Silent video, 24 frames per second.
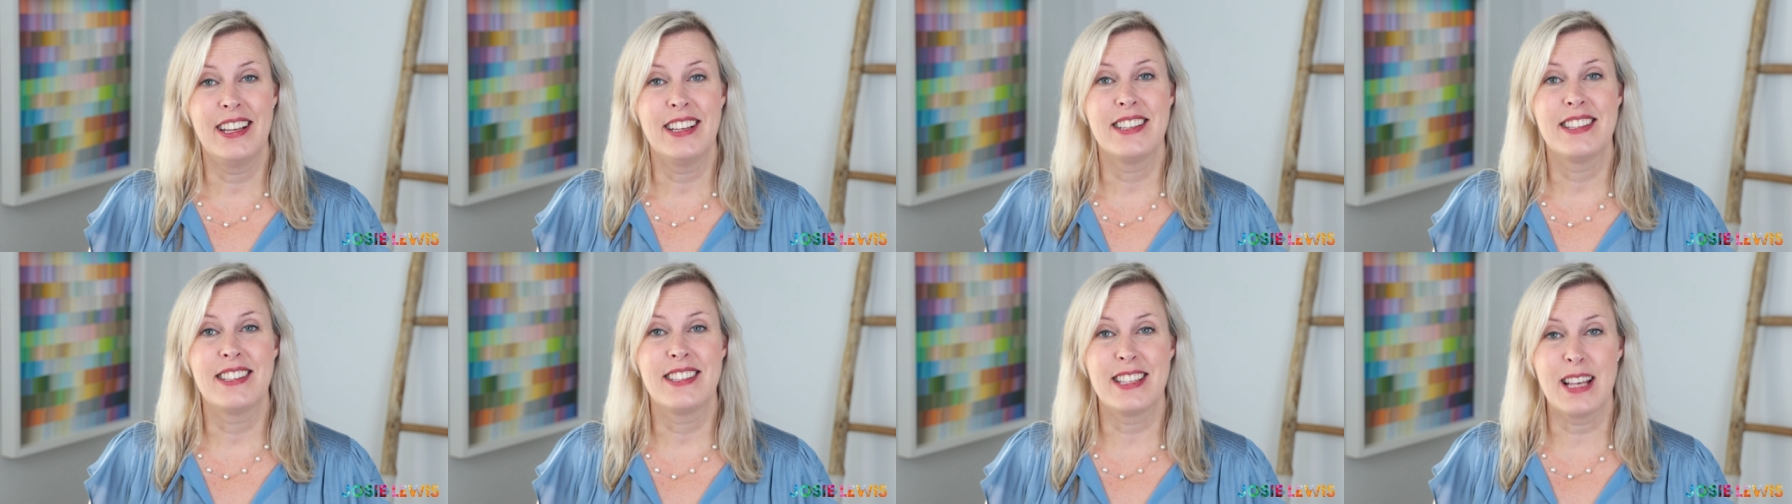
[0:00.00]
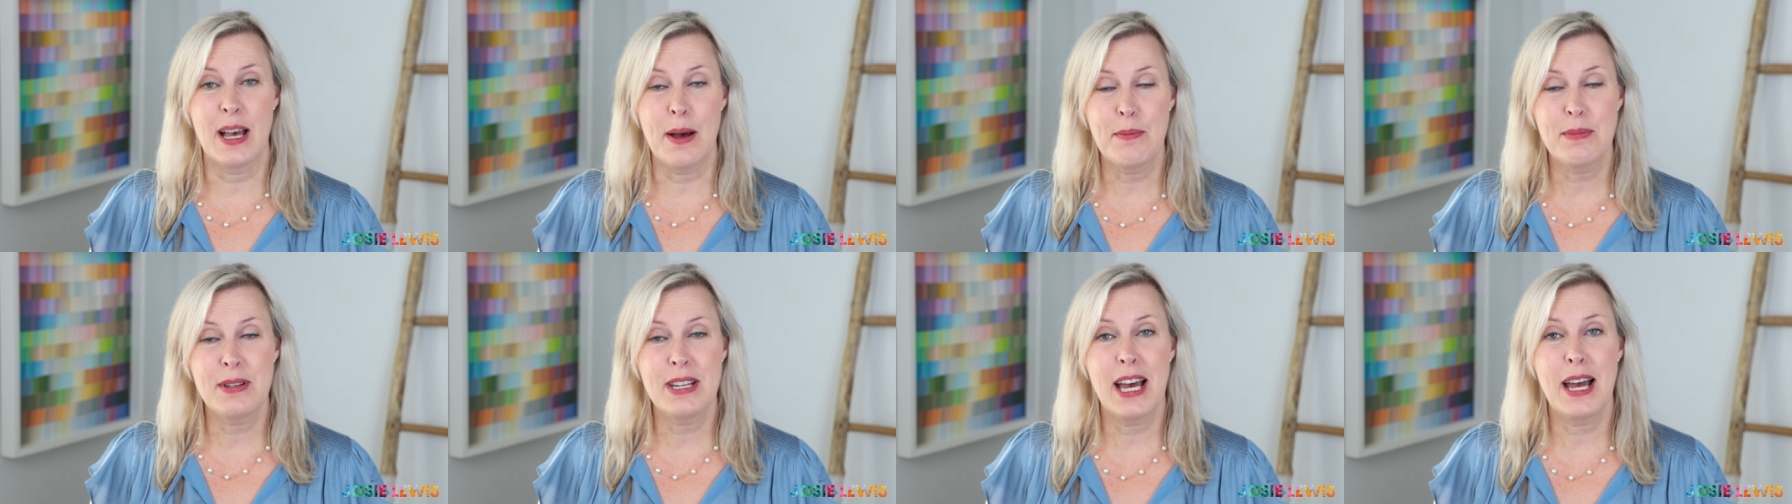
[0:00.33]

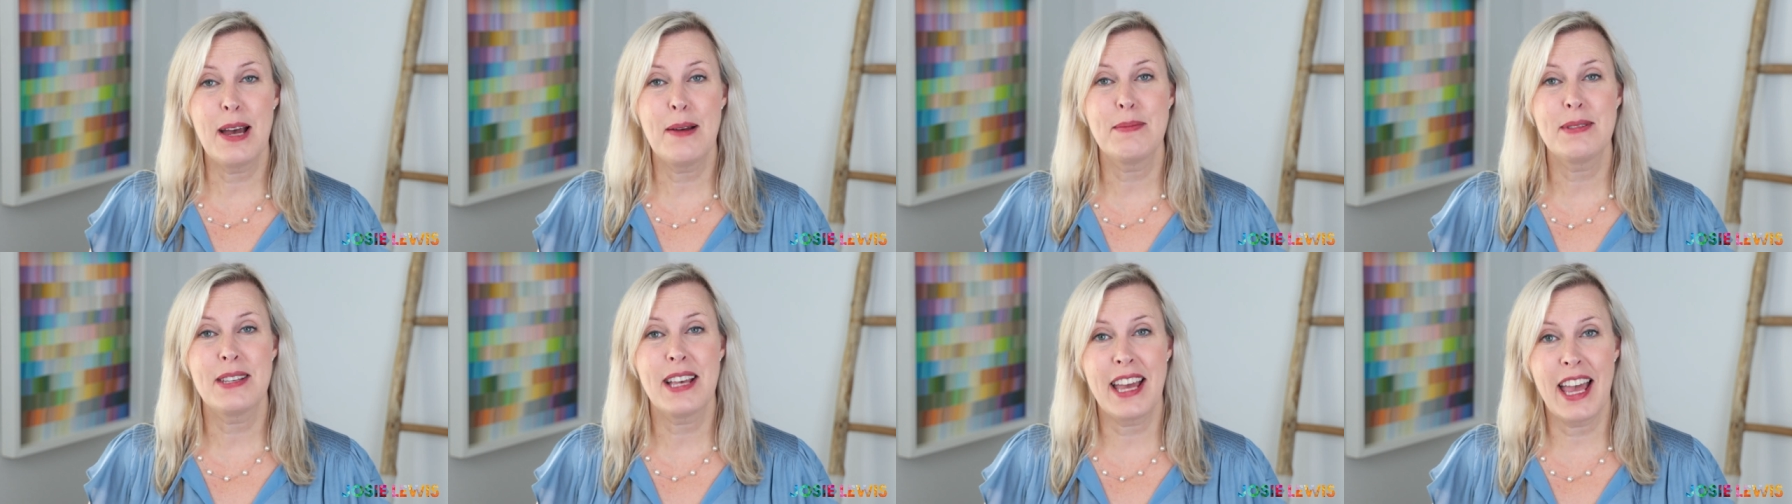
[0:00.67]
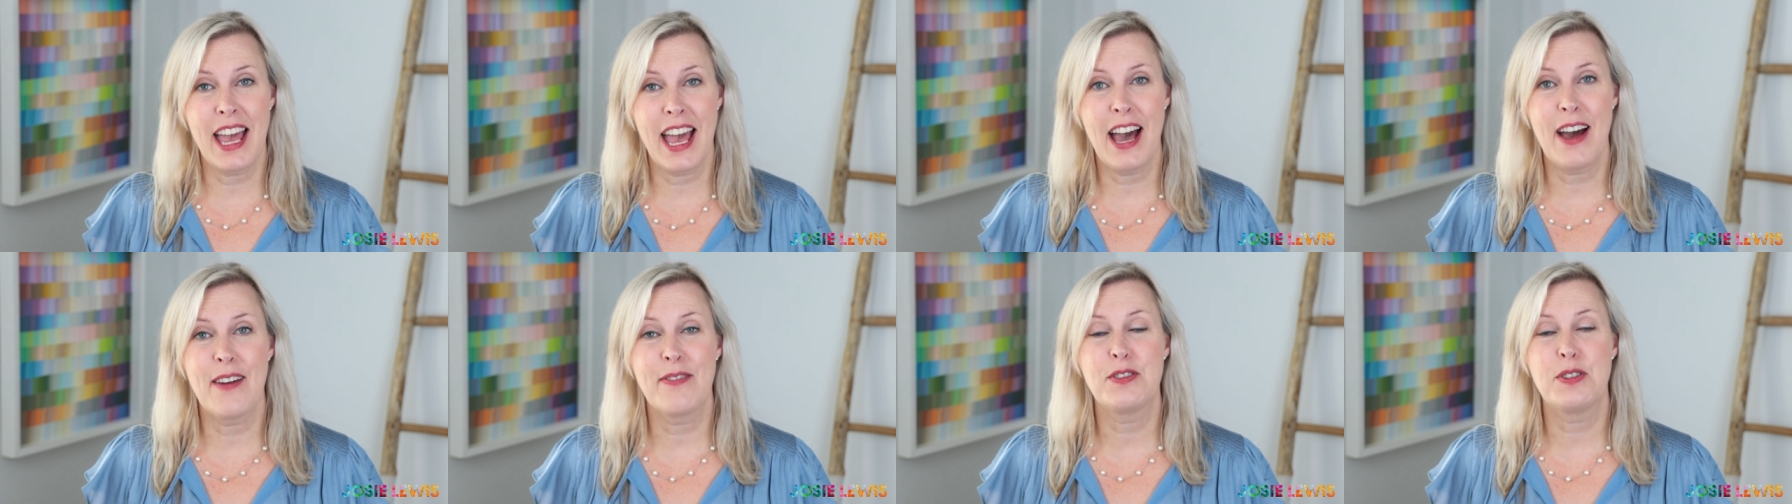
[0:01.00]
sometimes I
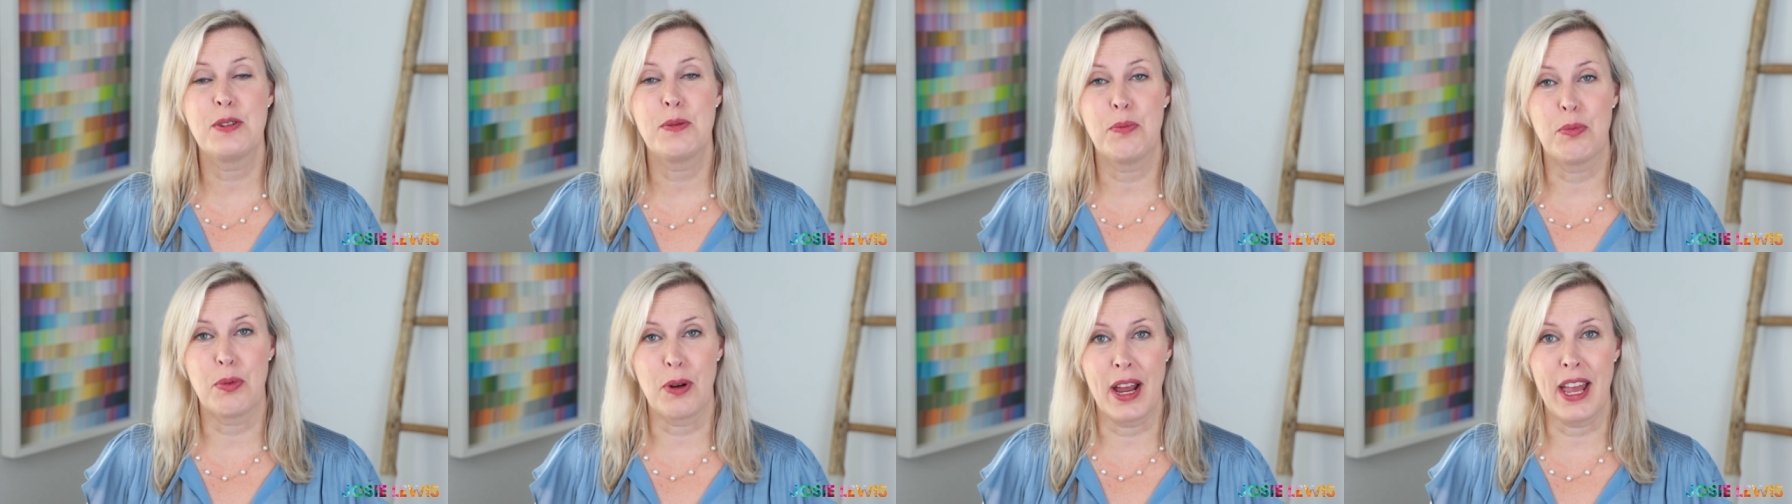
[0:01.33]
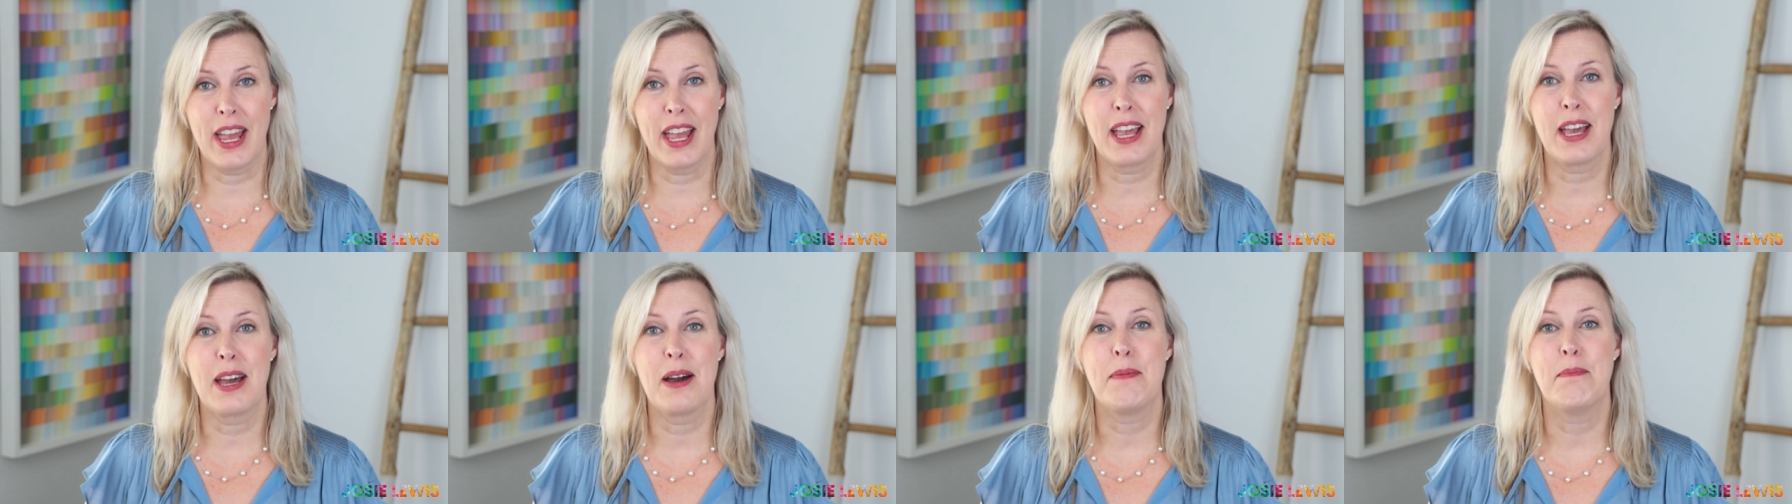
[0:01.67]
have to
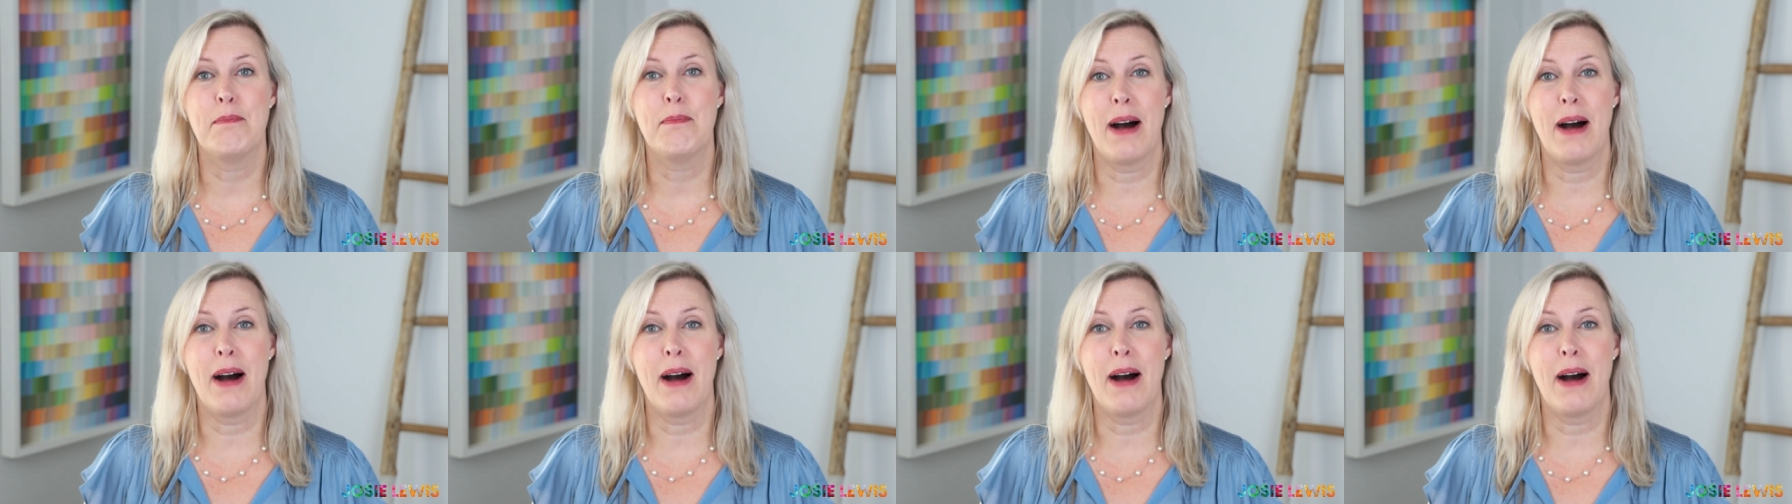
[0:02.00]
break